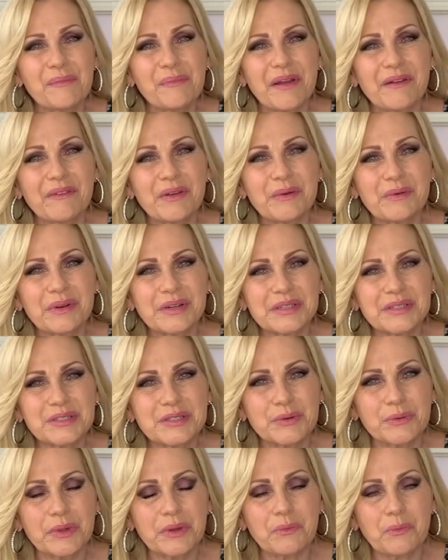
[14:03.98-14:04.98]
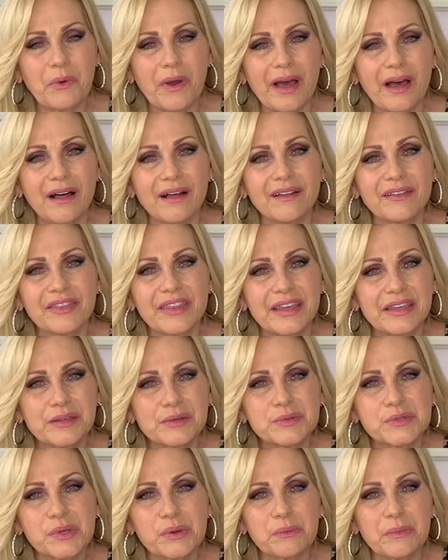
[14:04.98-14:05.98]
everyone is doing well. Thank you
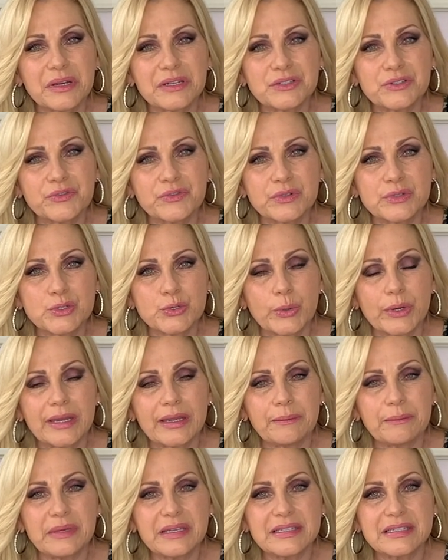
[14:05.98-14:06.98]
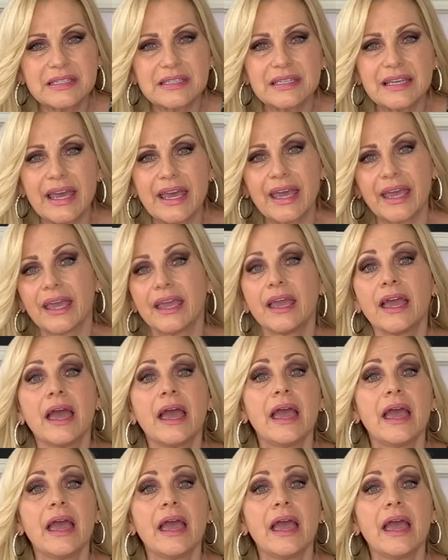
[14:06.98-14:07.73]
so much for joining me today,